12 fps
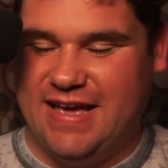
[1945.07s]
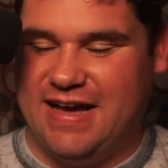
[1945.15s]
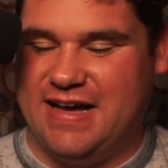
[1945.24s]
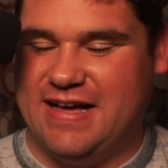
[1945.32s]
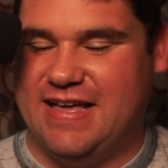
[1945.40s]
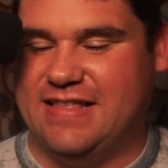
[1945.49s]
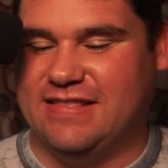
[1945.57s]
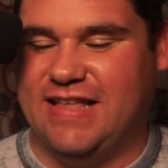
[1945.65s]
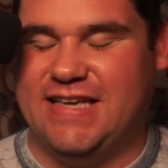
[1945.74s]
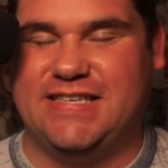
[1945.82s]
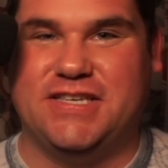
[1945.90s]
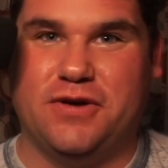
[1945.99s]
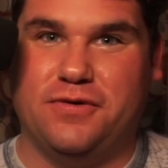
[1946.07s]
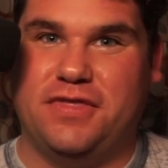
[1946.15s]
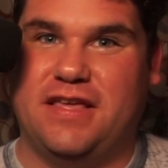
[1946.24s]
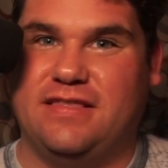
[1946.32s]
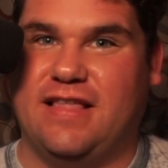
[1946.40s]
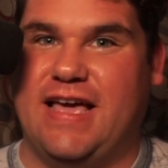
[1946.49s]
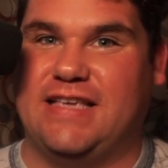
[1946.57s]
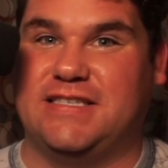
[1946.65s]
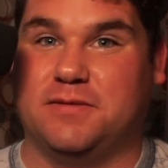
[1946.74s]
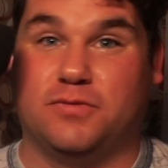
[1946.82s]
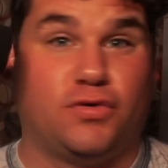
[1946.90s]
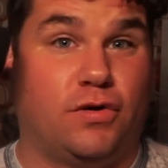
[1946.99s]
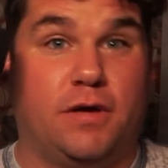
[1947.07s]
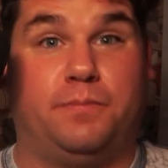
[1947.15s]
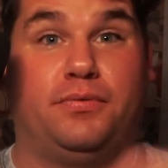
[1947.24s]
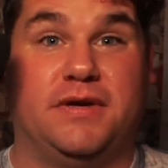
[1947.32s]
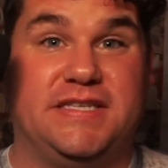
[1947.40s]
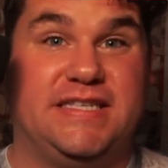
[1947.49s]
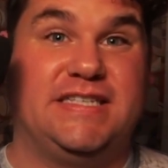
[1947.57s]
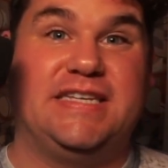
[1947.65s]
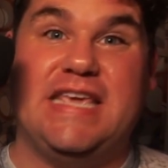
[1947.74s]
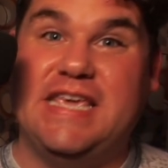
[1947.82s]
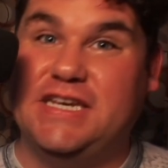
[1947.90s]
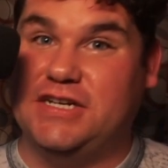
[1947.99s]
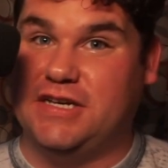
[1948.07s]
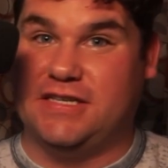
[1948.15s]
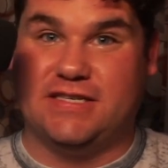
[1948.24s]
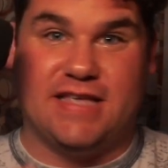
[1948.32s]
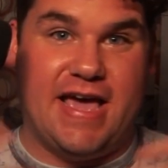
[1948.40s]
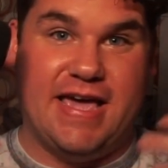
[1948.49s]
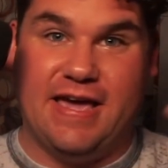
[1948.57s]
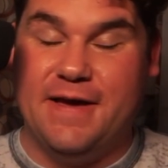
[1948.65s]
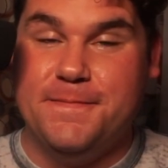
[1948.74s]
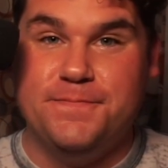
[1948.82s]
less so than like some sort of prestigious like